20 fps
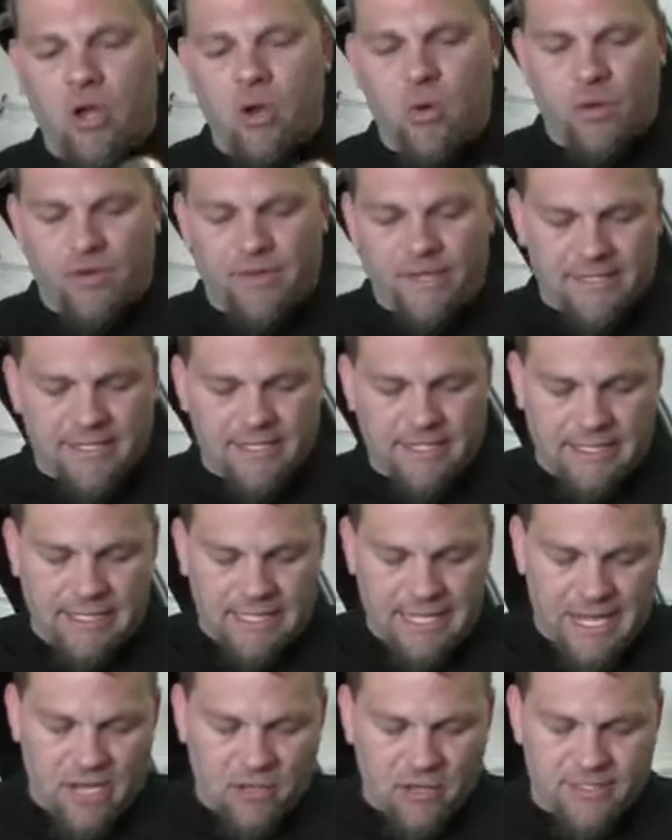What that's going to
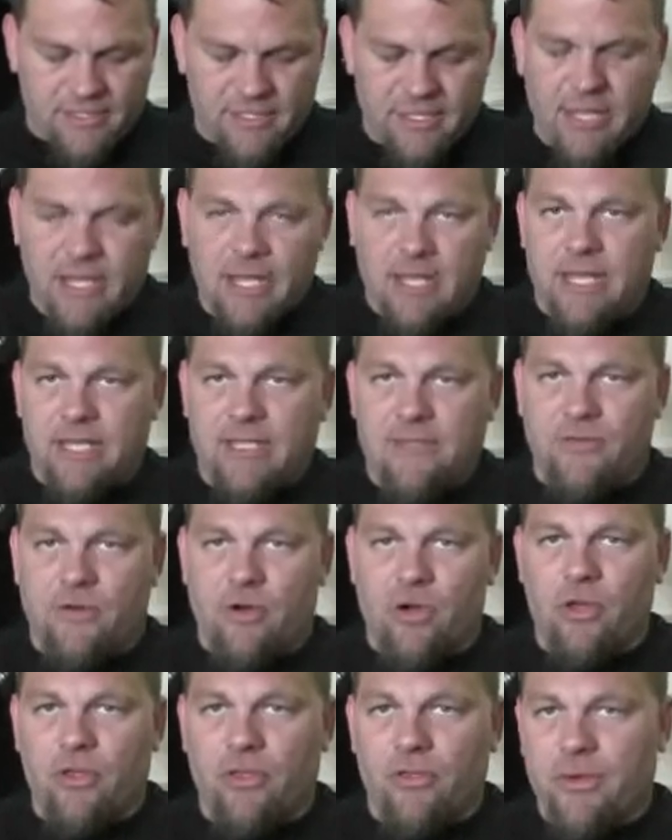allow us is for
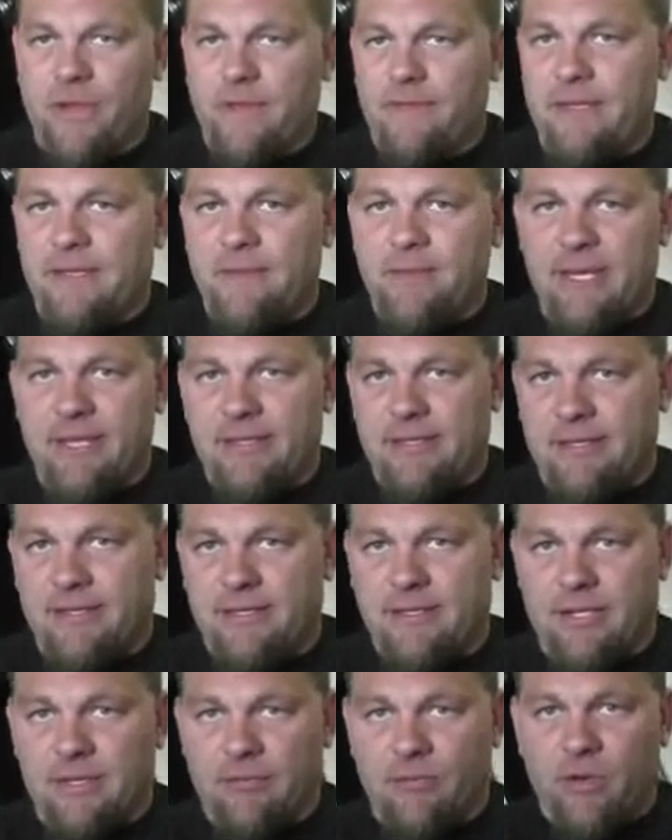all 3 of these
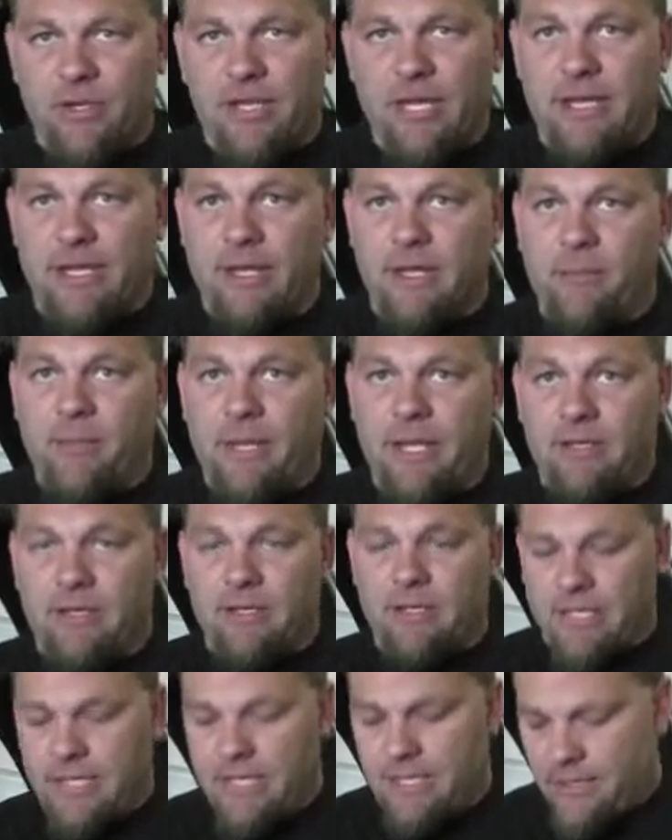pieces to rotate
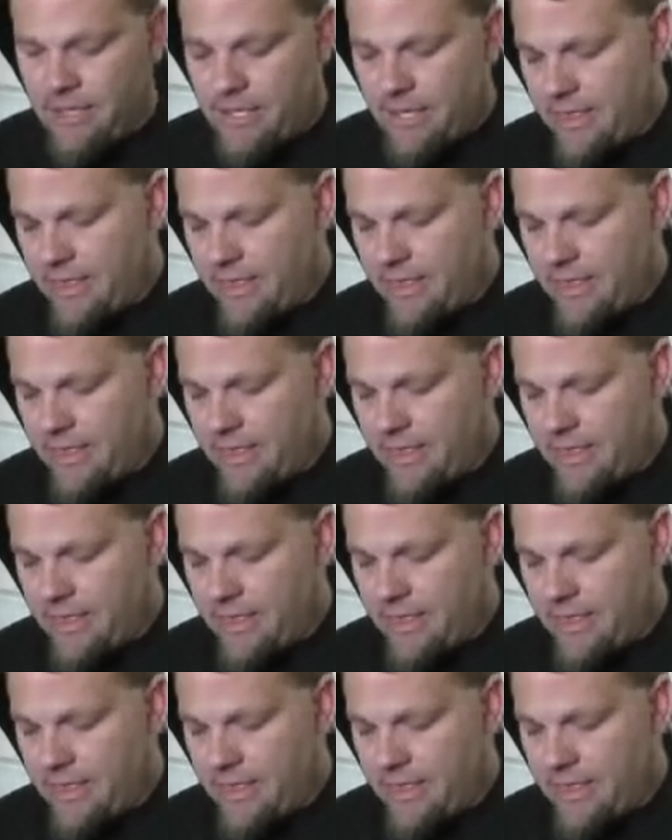independently.